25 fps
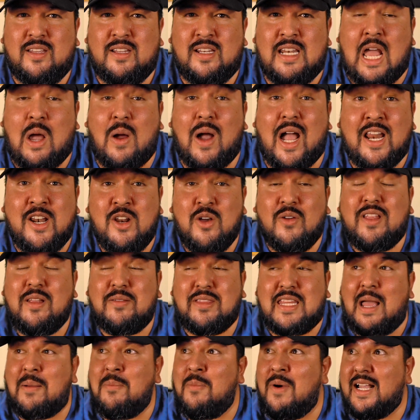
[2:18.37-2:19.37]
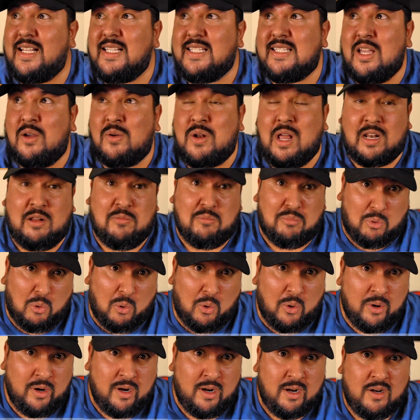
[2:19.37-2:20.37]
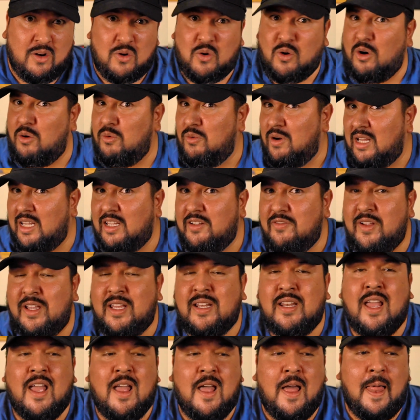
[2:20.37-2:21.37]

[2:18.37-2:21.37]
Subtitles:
Now, I know that that might sound unimportant or irrelevant,